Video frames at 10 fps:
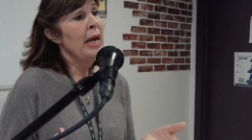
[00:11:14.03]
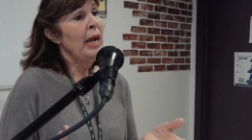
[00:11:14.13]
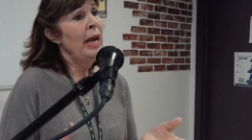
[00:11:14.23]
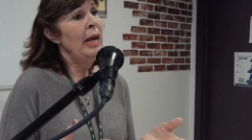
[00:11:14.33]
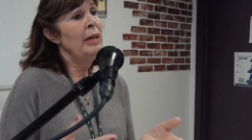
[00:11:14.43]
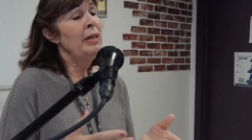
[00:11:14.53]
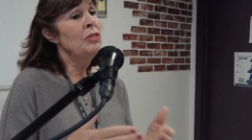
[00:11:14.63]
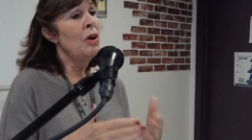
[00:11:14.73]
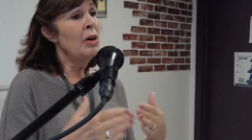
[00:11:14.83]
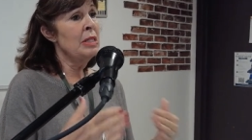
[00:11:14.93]
and he
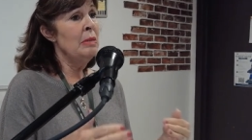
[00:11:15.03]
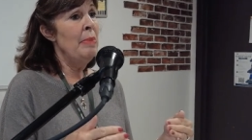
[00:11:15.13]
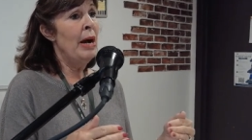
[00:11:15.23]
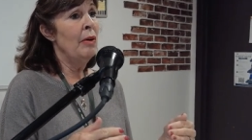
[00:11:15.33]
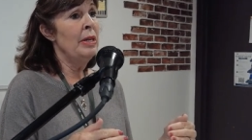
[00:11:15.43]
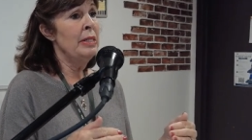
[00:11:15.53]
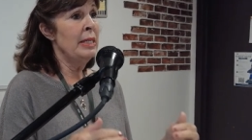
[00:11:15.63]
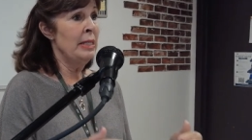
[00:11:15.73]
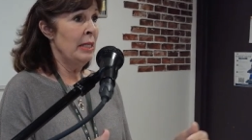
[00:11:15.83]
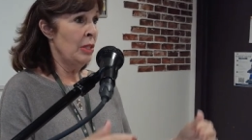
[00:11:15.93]
talks about it
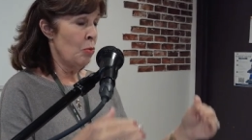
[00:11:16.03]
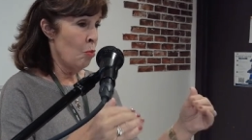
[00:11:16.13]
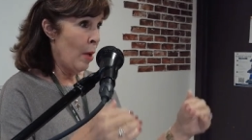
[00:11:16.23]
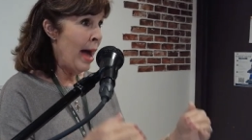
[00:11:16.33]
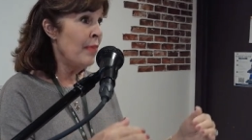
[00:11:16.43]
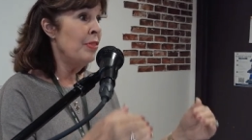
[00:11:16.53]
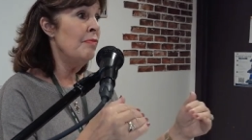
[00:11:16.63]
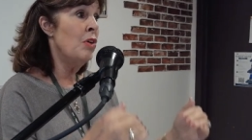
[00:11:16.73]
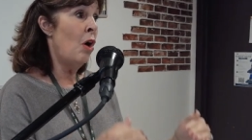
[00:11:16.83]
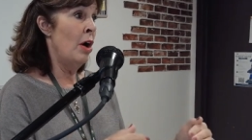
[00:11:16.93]
says that the wrath
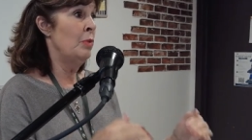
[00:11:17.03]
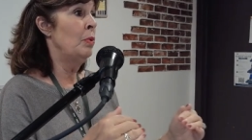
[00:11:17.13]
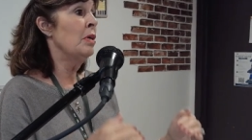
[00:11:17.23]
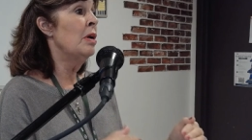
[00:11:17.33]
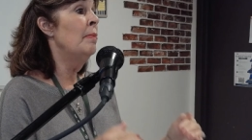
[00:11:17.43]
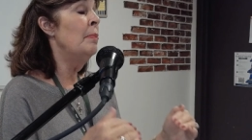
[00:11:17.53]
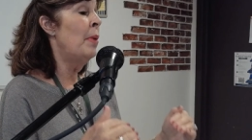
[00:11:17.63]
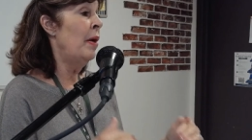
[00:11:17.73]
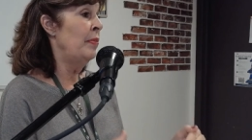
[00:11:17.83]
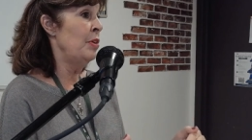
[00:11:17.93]
of god will come
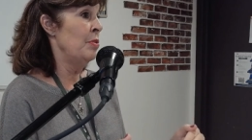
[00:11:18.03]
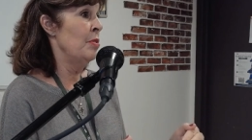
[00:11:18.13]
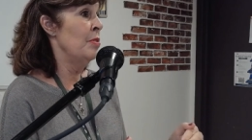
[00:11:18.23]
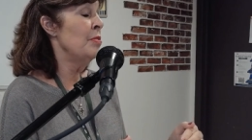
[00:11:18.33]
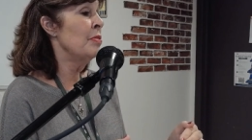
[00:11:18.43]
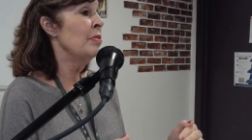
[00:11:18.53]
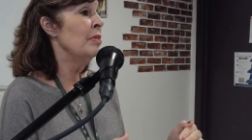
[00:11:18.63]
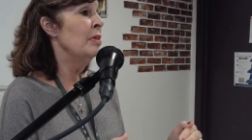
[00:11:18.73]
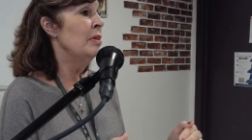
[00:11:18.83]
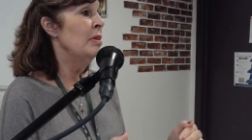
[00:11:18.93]
upon the earth
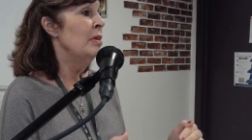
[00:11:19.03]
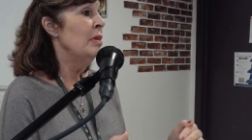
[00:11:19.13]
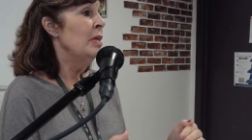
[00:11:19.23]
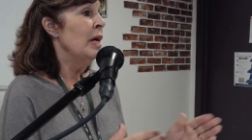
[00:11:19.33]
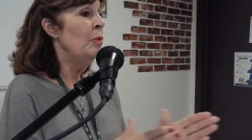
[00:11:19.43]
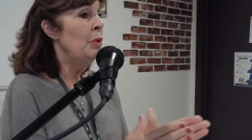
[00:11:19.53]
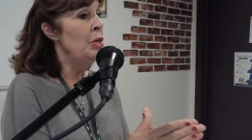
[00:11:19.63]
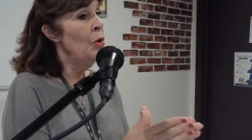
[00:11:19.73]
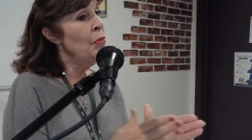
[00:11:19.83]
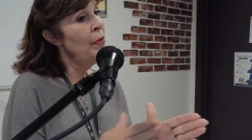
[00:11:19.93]
and we
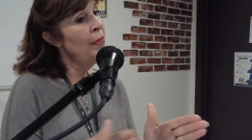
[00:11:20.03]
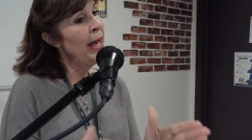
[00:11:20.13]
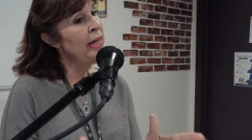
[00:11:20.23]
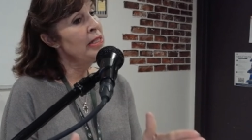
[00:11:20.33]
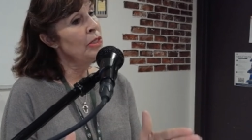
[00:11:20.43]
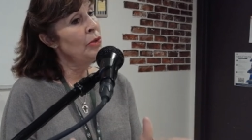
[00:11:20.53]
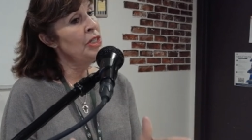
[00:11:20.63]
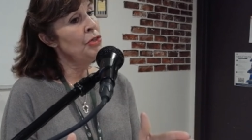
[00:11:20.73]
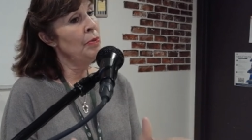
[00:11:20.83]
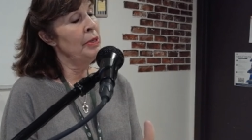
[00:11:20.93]
know that that is the great
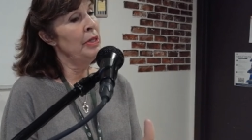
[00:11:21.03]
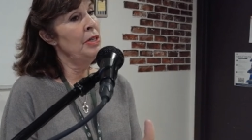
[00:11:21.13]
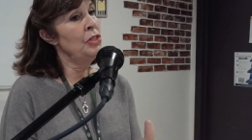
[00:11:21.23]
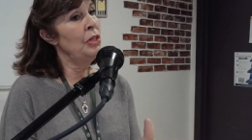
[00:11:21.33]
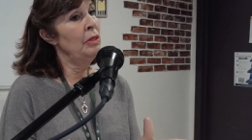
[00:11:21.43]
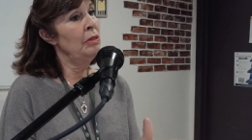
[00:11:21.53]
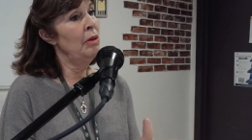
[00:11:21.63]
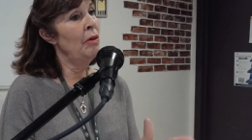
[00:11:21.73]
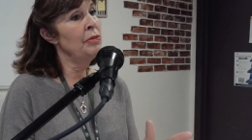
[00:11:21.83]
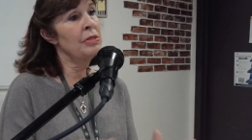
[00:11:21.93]
tribulation
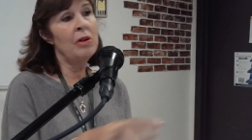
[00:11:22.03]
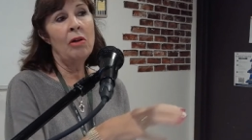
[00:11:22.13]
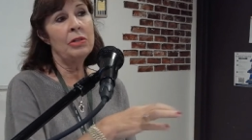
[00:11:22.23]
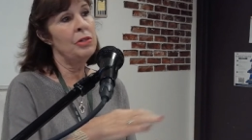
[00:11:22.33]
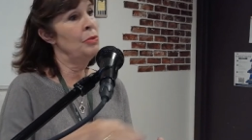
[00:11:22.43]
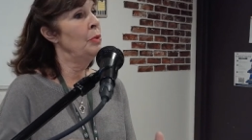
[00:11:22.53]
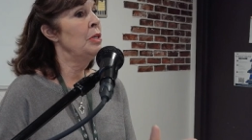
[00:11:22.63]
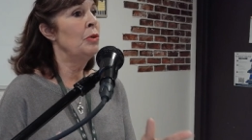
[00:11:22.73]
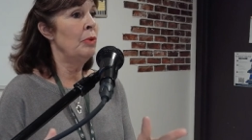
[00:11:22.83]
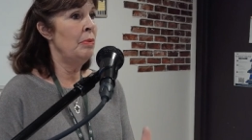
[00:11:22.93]
all scholars would
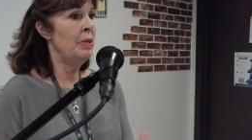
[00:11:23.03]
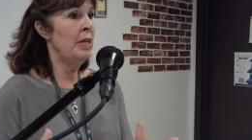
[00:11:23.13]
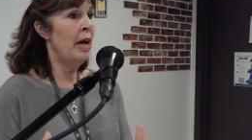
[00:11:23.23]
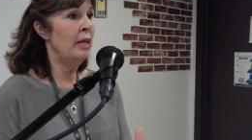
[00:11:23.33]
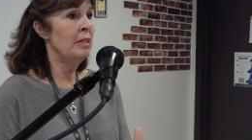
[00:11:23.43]
agree with that